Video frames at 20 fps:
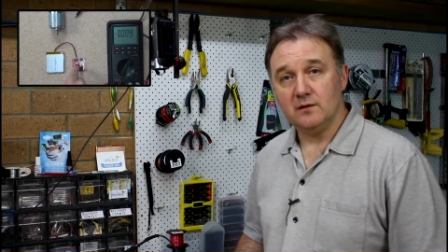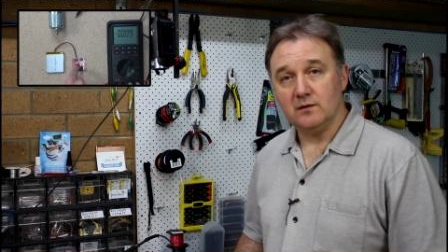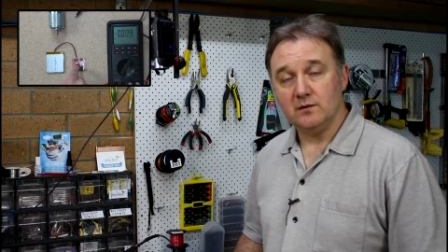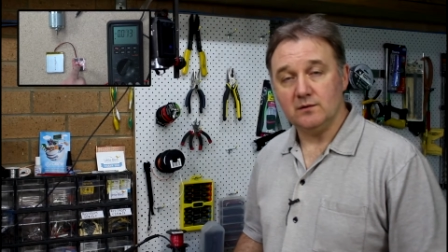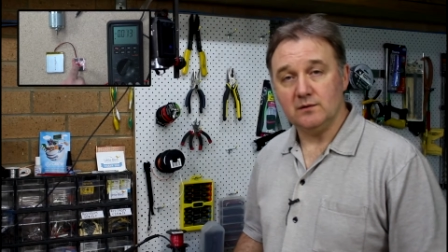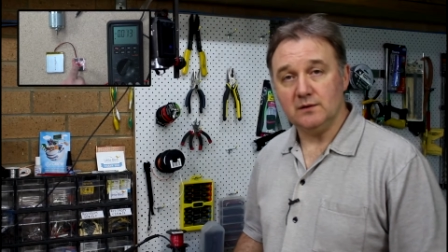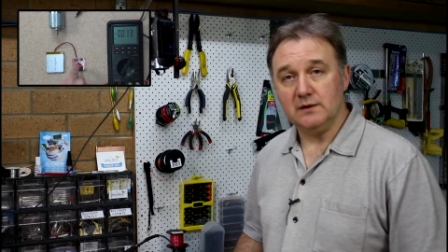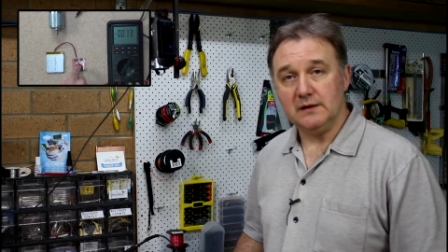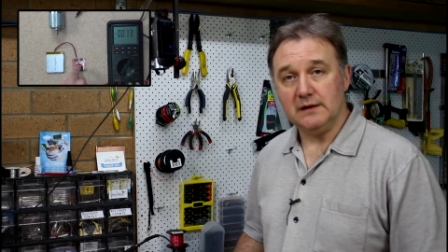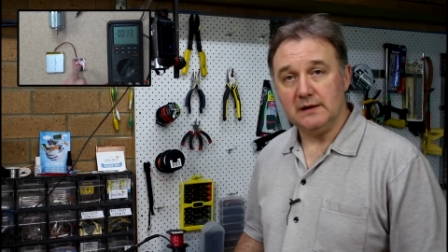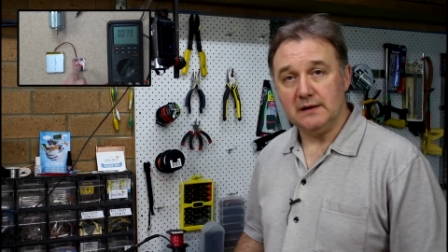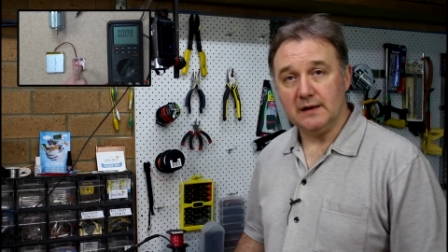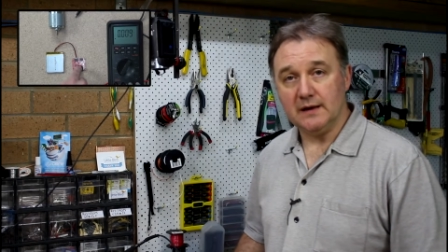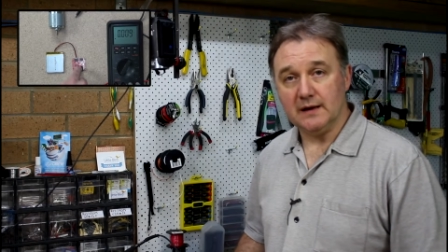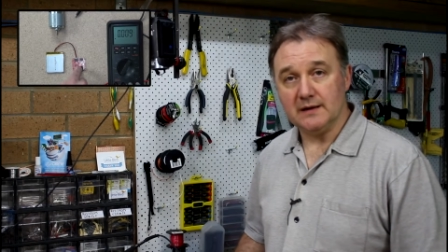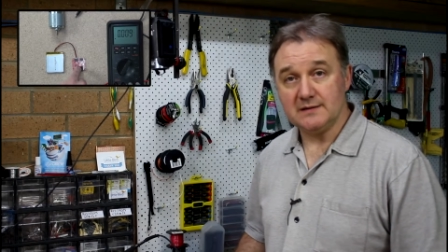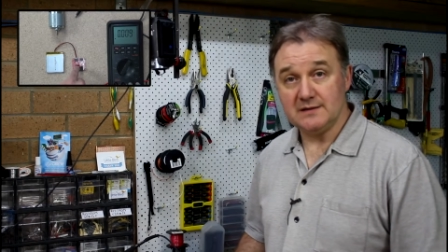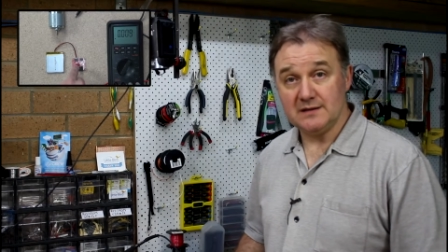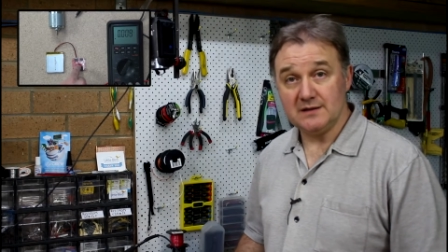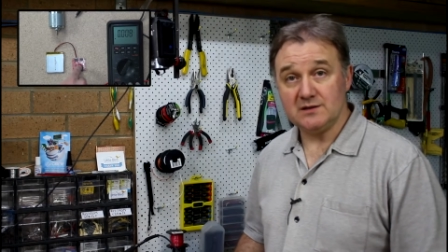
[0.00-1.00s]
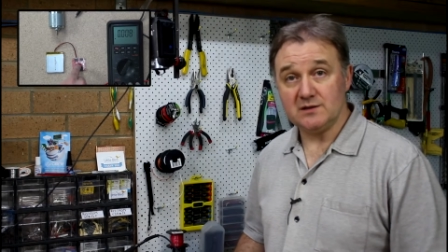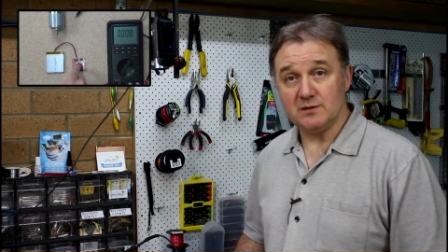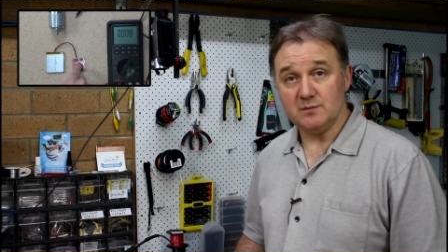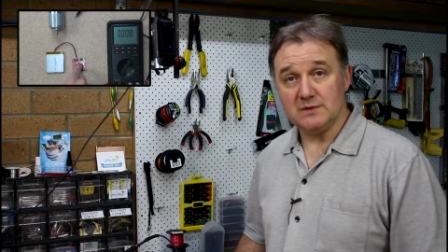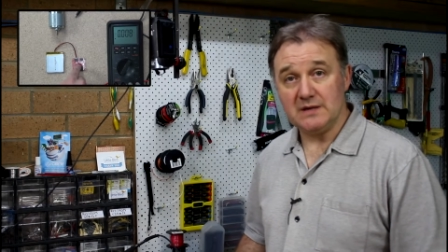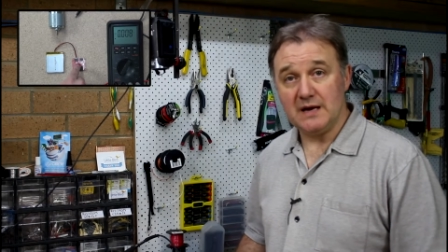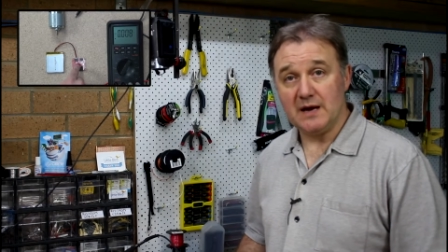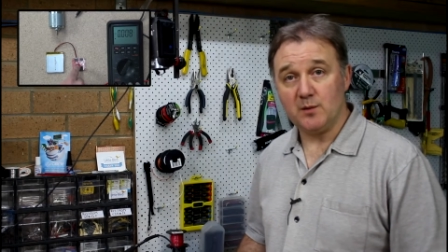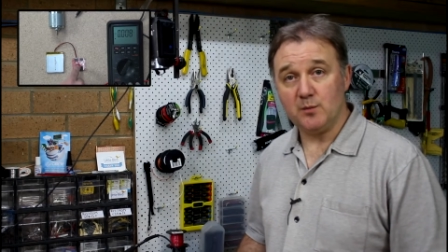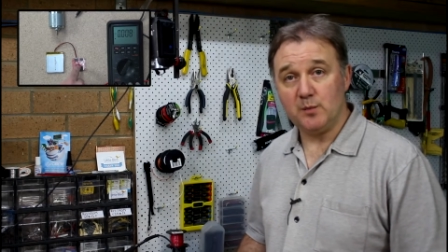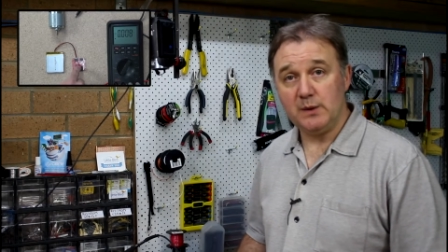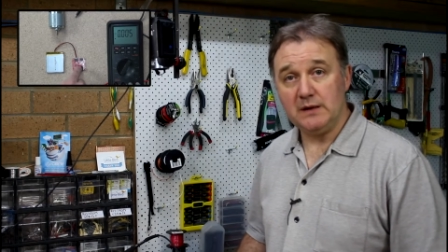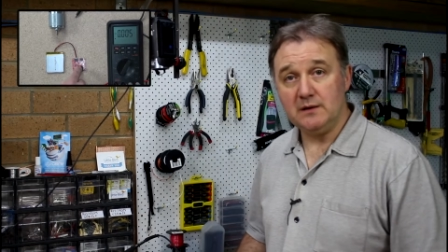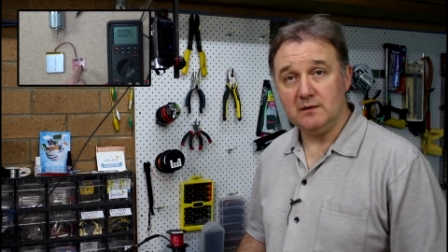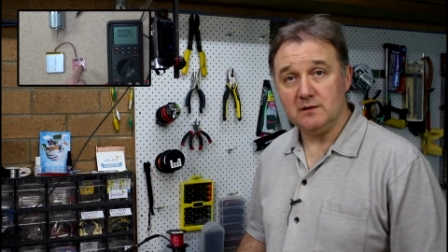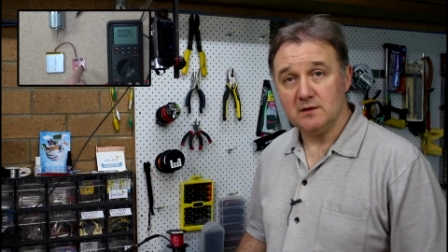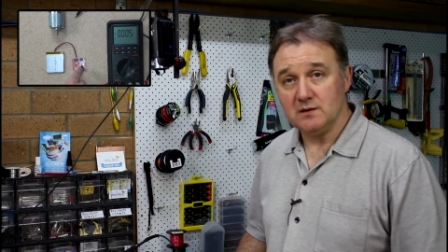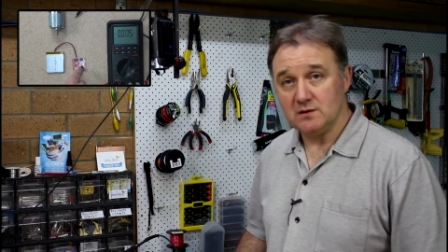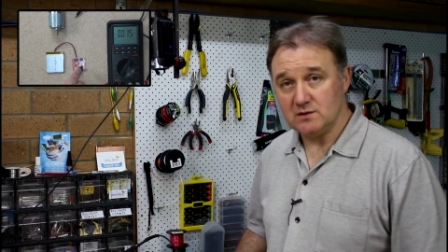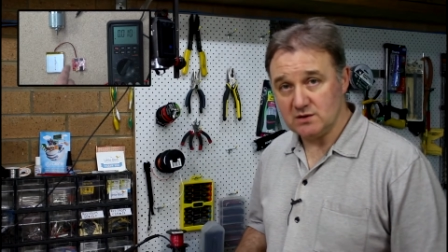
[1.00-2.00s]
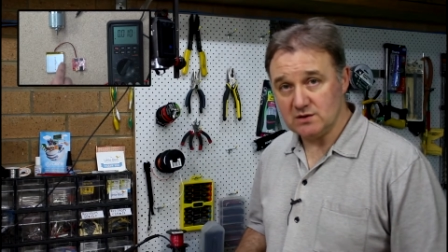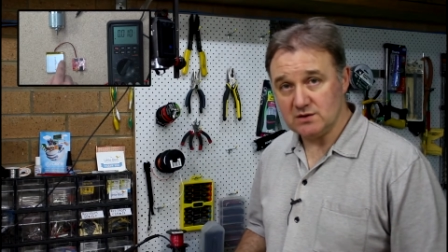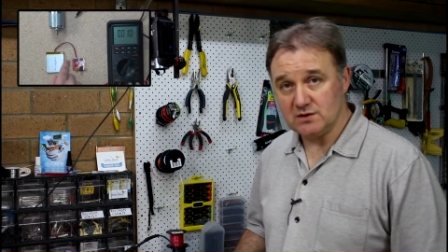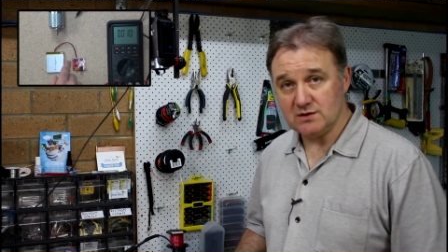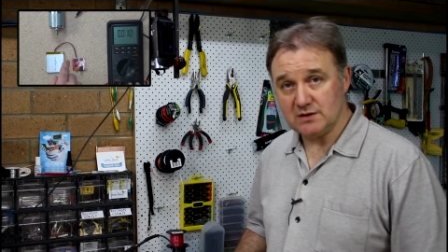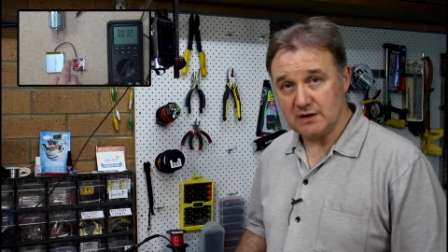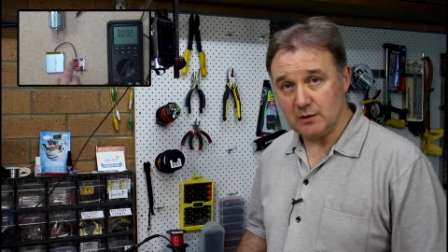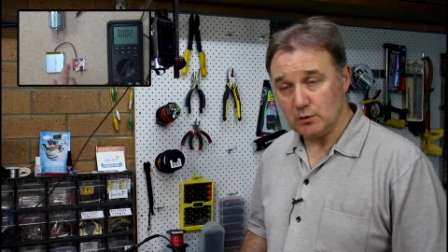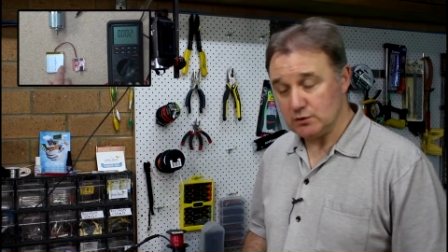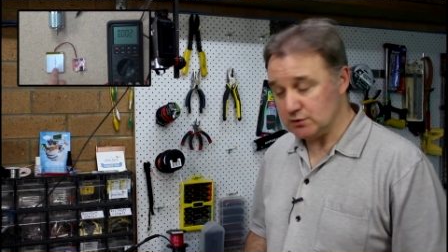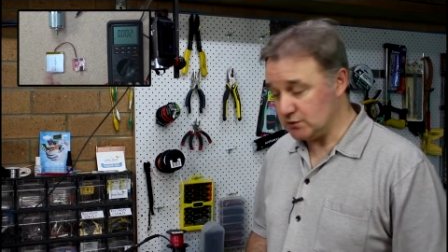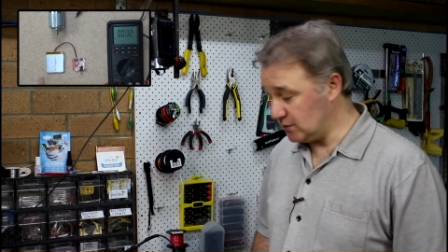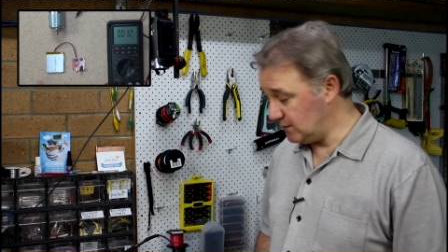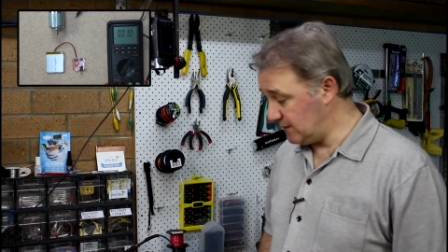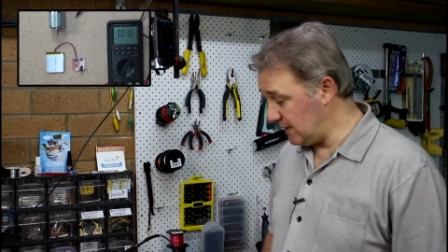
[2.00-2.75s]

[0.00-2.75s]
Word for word: the uh, system's out pin just to see what sort of